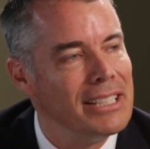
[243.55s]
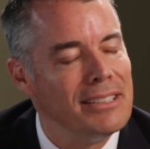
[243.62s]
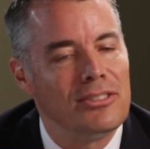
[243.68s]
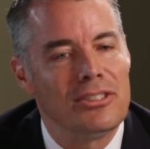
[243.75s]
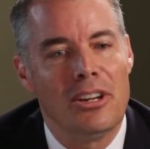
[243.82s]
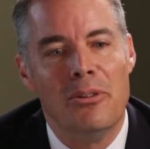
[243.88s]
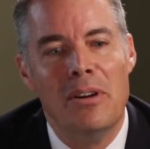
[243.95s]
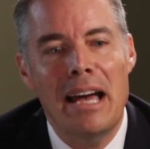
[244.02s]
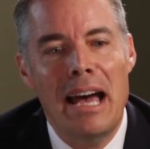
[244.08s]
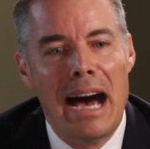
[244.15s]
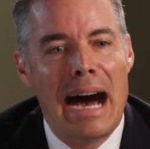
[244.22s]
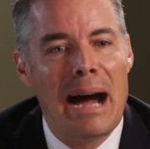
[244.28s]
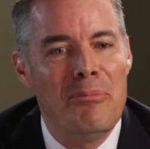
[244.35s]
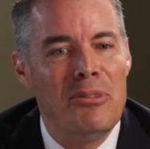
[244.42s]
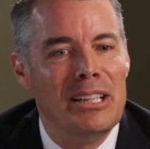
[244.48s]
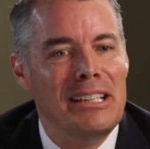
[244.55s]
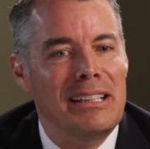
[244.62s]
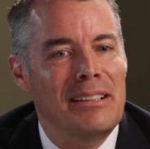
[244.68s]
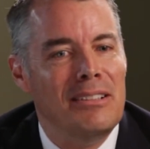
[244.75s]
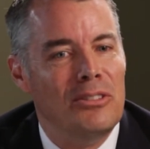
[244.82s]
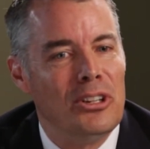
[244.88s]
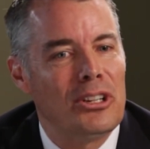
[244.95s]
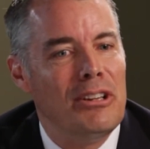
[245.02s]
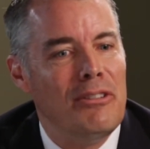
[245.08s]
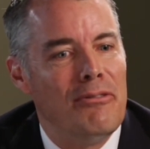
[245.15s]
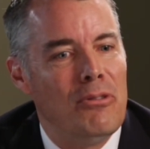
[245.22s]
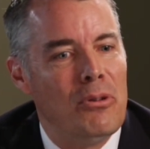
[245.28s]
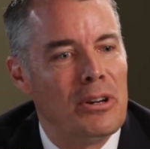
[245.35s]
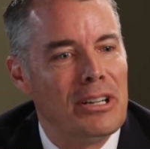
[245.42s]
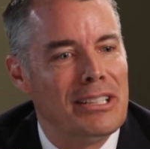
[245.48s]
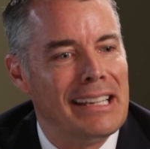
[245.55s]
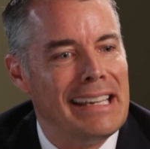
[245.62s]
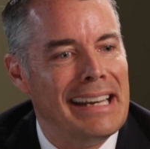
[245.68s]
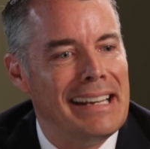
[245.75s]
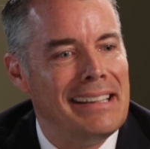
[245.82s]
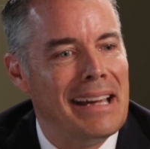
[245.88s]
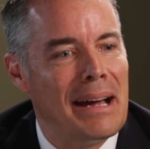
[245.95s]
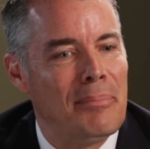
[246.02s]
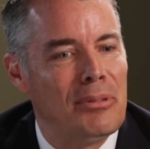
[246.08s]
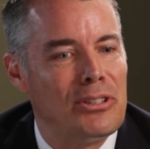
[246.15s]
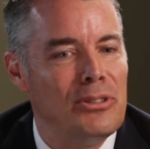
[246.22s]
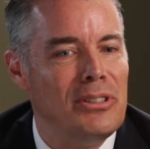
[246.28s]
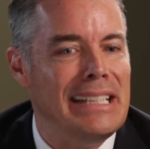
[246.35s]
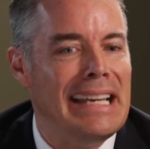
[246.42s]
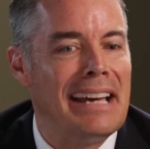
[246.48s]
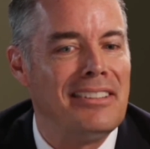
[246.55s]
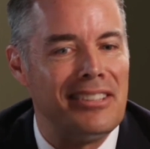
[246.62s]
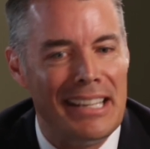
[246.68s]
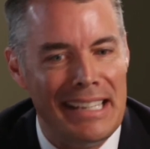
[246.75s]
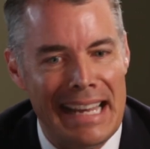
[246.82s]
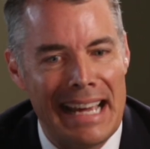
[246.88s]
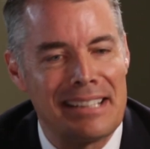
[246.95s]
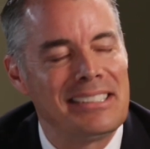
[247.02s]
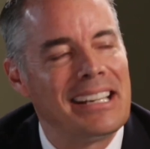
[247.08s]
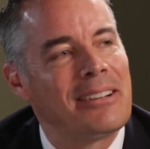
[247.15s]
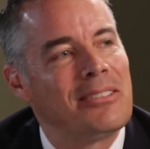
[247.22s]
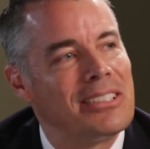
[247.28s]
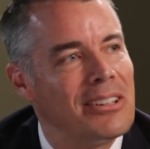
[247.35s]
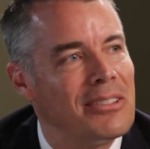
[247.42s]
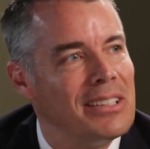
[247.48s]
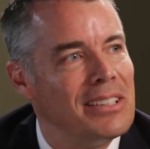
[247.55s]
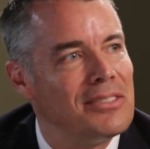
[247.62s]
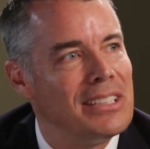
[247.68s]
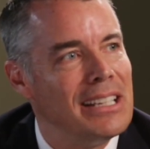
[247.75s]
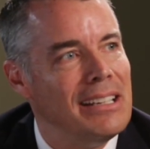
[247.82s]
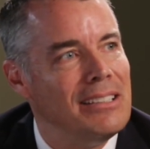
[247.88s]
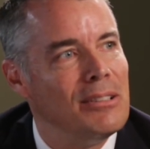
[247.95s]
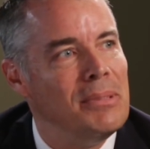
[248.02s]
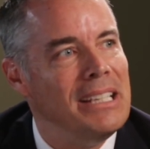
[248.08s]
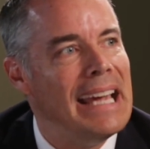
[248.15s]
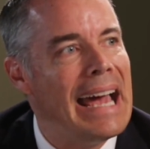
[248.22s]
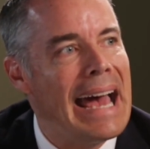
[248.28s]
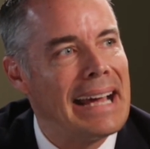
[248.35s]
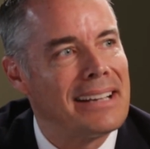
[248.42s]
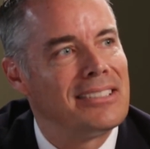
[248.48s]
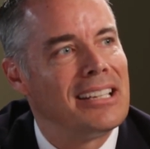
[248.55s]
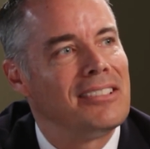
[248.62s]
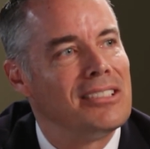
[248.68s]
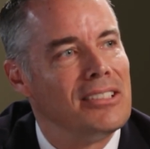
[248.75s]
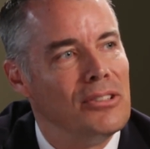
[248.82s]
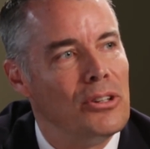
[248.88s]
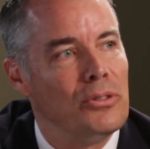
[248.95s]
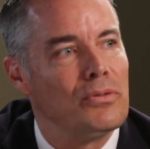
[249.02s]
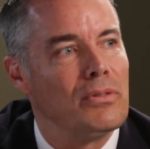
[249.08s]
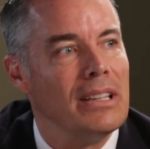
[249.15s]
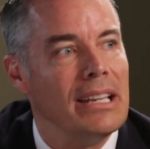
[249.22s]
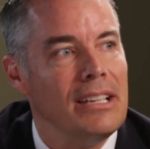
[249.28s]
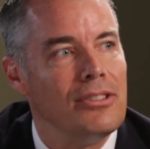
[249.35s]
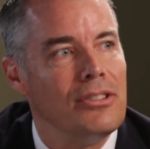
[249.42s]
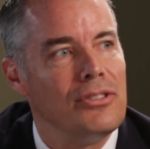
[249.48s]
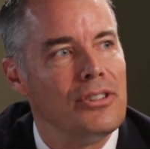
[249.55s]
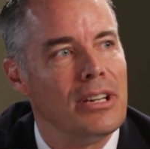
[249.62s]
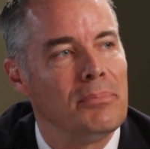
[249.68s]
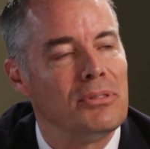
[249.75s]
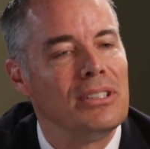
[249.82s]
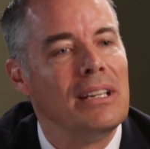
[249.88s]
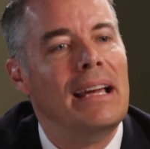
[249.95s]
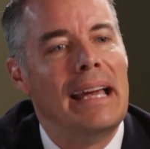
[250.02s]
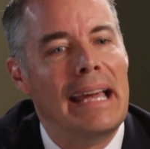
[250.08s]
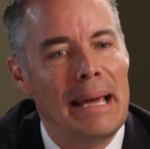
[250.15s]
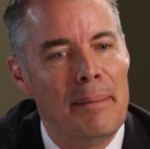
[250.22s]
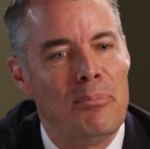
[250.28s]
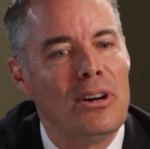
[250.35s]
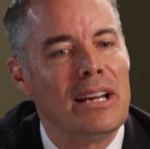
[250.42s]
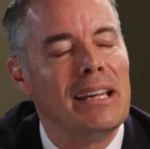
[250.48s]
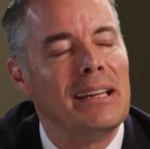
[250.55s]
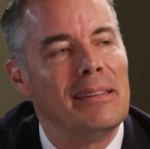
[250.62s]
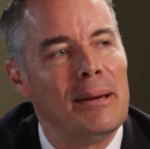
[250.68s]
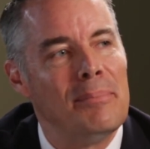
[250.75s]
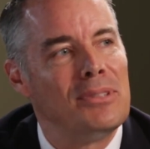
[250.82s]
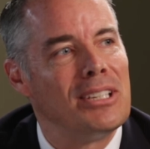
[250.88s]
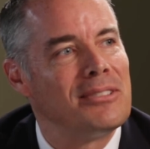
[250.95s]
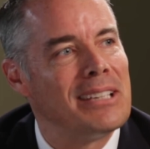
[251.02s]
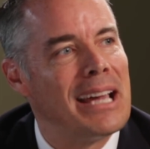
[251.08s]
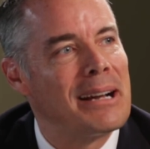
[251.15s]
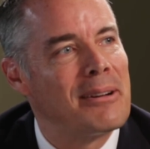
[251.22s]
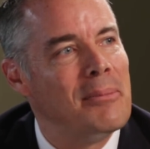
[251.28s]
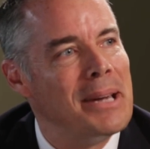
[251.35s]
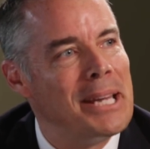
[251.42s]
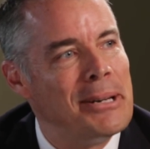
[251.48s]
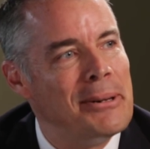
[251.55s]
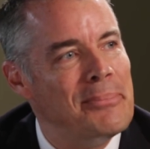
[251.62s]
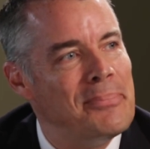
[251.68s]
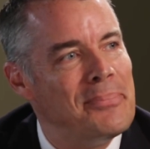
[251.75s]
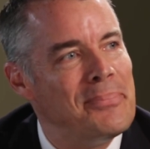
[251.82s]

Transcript: And so I'm really looking forward to getting the opportunity as the next Secretary of State to be accessing those relationships and bringing them to Sacramento.